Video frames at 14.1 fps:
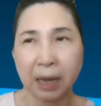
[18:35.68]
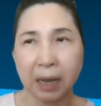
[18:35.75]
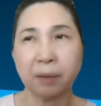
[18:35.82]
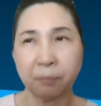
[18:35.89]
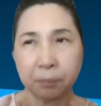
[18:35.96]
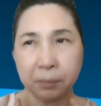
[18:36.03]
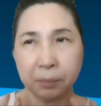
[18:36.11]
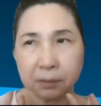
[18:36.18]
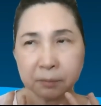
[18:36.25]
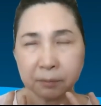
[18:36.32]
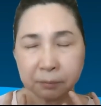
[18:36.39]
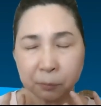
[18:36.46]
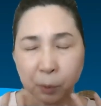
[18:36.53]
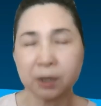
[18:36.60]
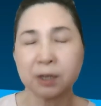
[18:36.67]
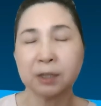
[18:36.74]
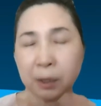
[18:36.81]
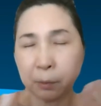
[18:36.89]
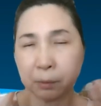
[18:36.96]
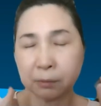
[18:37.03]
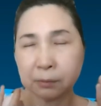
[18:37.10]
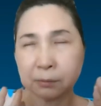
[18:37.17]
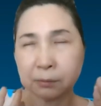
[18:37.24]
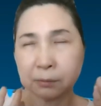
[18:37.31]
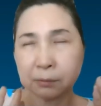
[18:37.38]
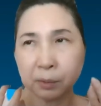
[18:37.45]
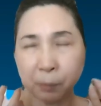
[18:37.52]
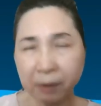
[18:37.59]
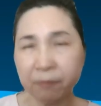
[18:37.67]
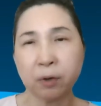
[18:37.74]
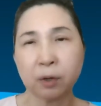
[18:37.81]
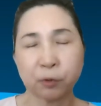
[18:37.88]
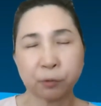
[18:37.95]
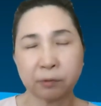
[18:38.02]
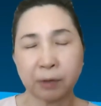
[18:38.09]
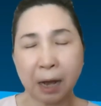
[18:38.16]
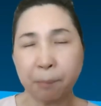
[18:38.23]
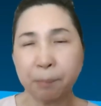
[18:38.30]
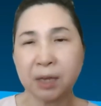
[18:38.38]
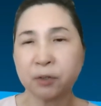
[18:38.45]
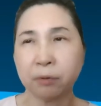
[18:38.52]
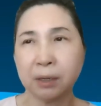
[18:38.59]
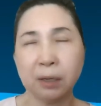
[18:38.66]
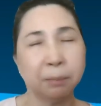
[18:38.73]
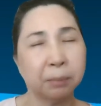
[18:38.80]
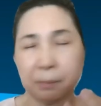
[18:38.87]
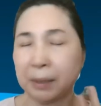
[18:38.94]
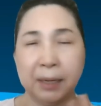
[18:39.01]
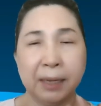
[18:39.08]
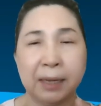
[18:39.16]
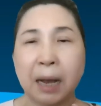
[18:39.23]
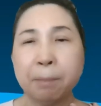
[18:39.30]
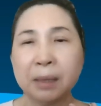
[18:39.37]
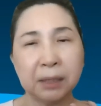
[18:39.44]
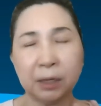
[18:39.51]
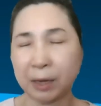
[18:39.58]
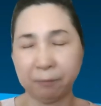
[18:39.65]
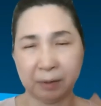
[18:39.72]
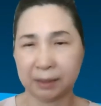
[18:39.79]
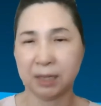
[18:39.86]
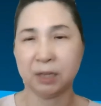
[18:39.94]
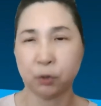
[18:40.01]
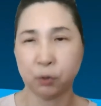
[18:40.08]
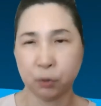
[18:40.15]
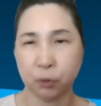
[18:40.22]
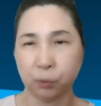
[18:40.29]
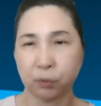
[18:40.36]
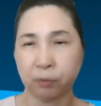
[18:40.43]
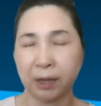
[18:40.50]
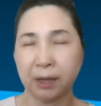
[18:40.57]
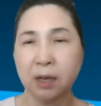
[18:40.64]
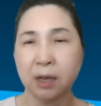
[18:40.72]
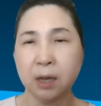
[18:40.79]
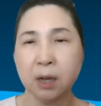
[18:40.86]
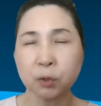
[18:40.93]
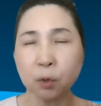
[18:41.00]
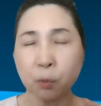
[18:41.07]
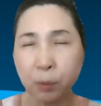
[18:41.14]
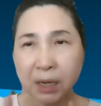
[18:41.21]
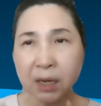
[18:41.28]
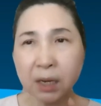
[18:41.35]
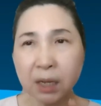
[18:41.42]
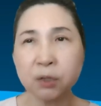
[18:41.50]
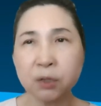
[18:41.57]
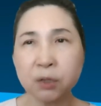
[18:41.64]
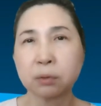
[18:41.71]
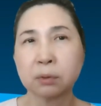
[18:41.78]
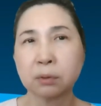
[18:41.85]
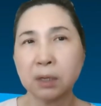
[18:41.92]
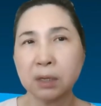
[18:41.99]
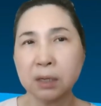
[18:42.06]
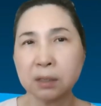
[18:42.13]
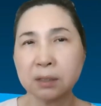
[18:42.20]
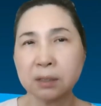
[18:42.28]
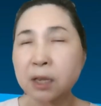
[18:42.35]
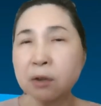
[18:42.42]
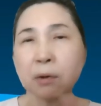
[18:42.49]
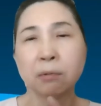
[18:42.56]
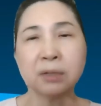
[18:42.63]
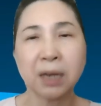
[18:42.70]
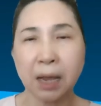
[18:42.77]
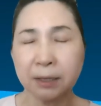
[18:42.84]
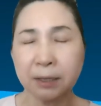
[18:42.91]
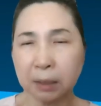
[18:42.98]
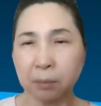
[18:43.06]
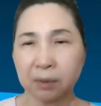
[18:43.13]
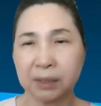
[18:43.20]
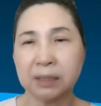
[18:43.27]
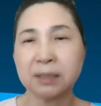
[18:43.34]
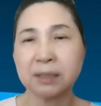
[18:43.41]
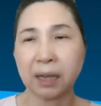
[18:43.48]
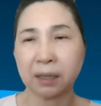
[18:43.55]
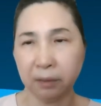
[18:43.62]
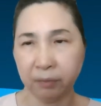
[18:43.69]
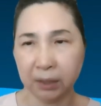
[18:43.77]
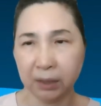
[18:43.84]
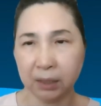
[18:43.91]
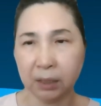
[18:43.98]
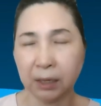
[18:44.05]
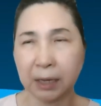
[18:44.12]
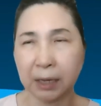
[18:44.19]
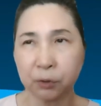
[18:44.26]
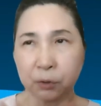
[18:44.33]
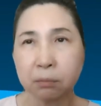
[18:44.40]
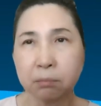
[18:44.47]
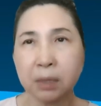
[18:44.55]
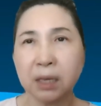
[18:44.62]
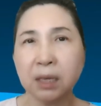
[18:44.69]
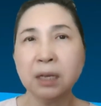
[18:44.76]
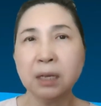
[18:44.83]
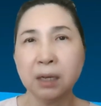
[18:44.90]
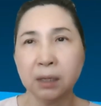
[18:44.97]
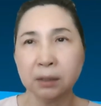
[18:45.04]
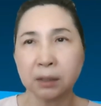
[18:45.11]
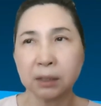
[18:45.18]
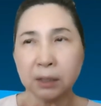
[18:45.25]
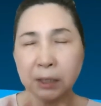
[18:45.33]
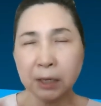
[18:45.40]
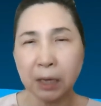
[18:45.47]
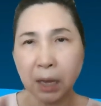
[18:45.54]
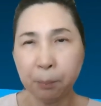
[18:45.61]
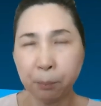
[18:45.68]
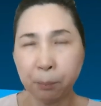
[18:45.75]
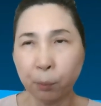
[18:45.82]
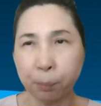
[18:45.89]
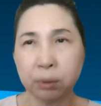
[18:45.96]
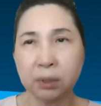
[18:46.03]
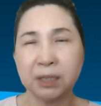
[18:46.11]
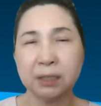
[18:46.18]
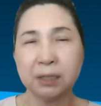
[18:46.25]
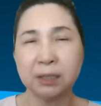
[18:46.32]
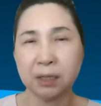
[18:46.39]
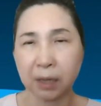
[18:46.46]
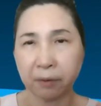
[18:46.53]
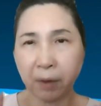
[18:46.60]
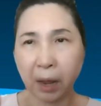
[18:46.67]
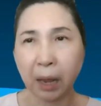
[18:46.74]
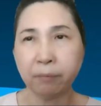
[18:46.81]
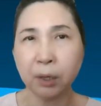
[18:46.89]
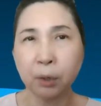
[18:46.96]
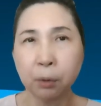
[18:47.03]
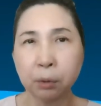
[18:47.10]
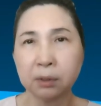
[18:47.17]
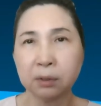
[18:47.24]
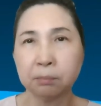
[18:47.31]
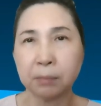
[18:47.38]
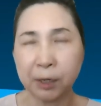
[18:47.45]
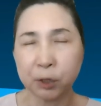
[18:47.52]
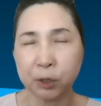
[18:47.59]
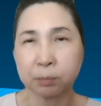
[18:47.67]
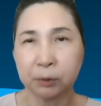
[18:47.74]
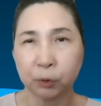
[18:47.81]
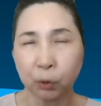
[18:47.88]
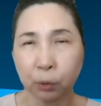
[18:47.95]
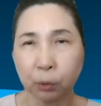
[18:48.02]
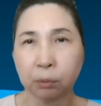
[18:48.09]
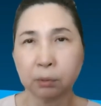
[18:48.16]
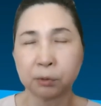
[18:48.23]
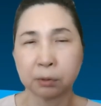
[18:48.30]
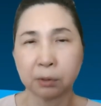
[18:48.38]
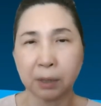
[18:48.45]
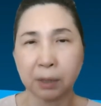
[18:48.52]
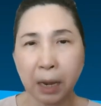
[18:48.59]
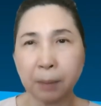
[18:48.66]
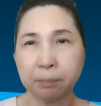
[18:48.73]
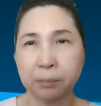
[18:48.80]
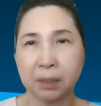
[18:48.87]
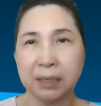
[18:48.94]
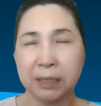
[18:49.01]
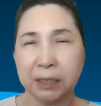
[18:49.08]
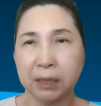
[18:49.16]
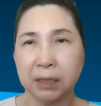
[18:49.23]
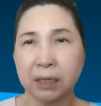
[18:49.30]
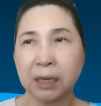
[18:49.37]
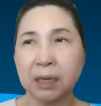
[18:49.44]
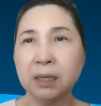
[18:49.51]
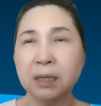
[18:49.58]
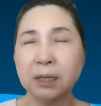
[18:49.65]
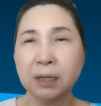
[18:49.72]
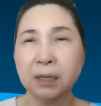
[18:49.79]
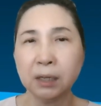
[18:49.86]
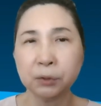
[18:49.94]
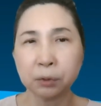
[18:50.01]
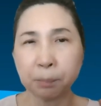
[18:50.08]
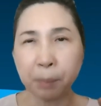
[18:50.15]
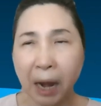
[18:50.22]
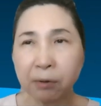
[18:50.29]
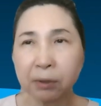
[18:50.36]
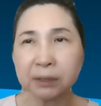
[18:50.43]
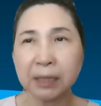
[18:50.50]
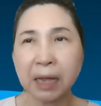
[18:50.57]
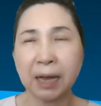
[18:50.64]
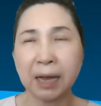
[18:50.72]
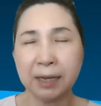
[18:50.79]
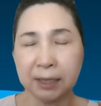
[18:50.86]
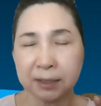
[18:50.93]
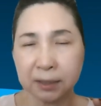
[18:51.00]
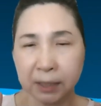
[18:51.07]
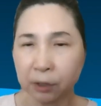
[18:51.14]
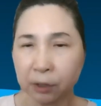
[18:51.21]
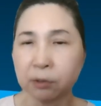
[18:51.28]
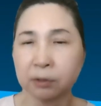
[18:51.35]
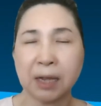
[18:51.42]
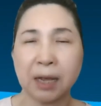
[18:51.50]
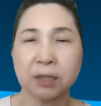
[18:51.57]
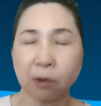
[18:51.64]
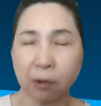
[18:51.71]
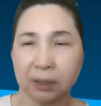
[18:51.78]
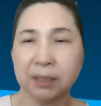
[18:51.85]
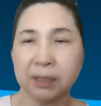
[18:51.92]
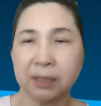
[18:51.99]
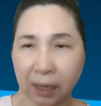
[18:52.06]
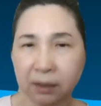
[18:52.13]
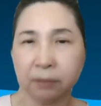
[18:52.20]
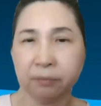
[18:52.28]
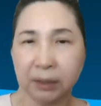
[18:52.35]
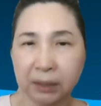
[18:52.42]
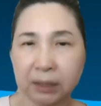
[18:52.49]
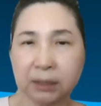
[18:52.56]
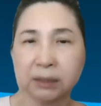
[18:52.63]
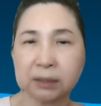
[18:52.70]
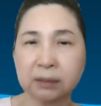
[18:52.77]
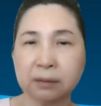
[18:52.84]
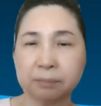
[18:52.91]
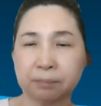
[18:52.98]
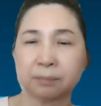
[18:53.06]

I have workers that went for RPA training, but they come back, they have nothing to use, right? So we need to synchronize some of this activity, and to me, the EA blueprint is a very good management tool to help the leader to prioritize and synchronize all these activities.